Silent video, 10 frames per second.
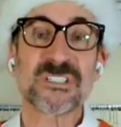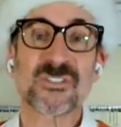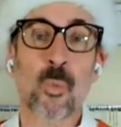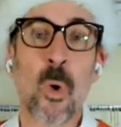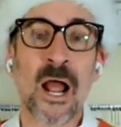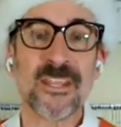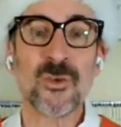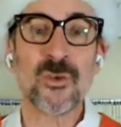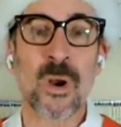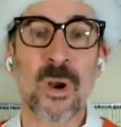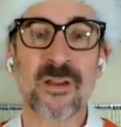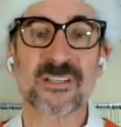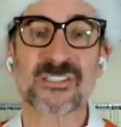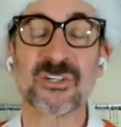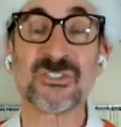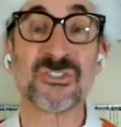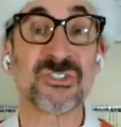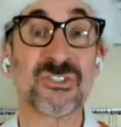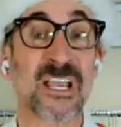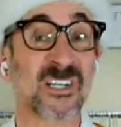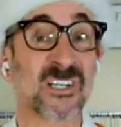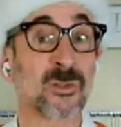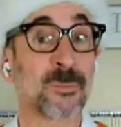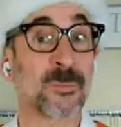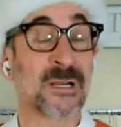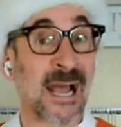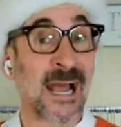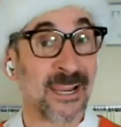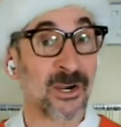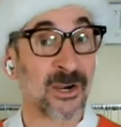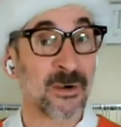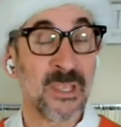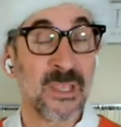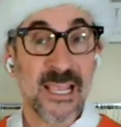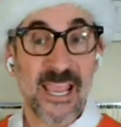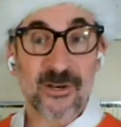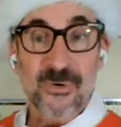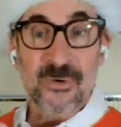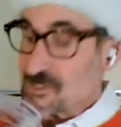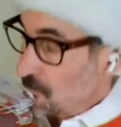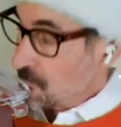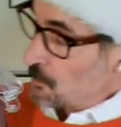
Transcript: is why you wear the skirt just a little bit higher. It creates a little